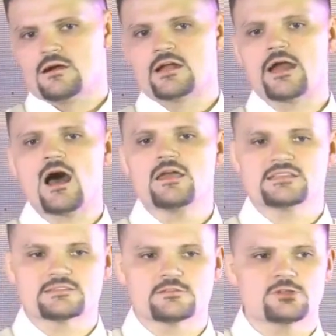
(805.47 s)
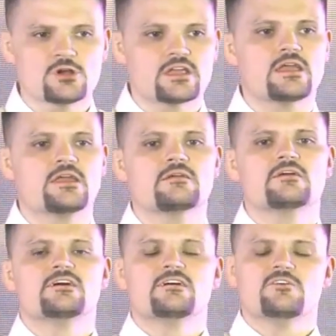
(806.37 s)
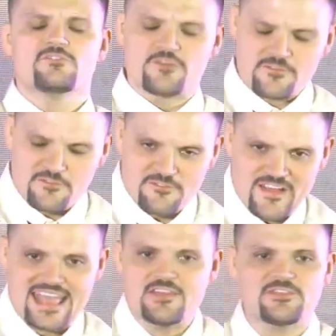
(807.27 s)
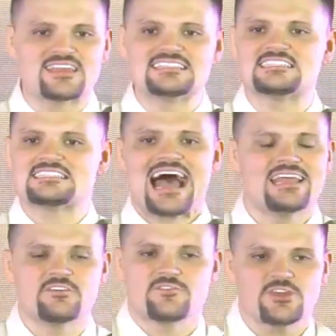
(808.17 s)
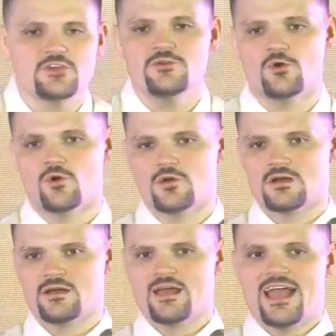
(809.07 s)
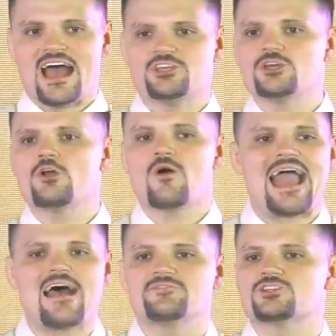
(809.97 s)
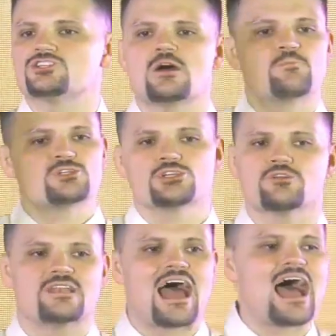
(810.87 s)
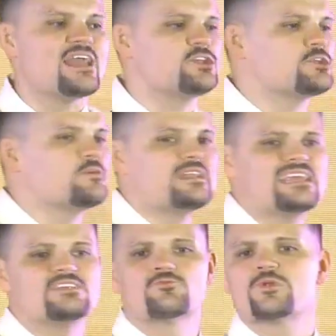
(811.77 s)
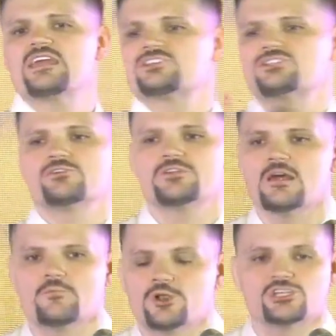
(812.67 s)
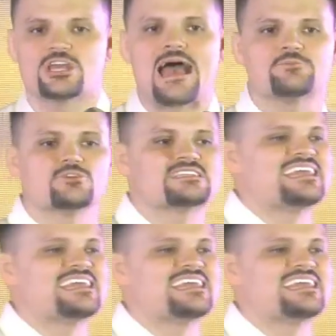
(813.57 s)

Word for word: God is looking for faith inside of you. And you don't have to jump a certain height. You don't need to read a certain number of chapters.